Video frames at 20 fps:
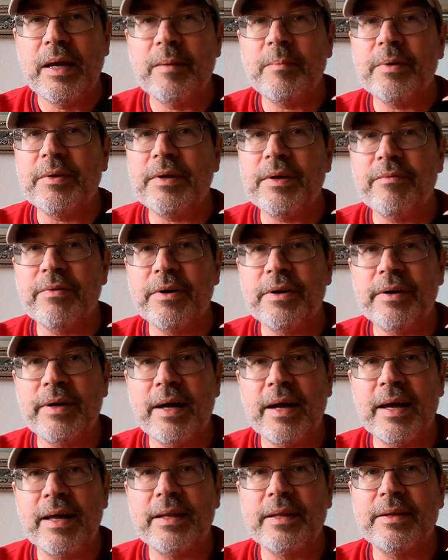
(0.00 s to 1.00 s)
And believe it or
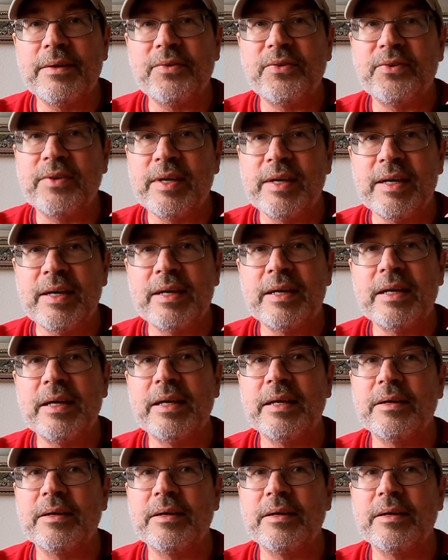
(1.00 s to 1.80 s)
not, this thing,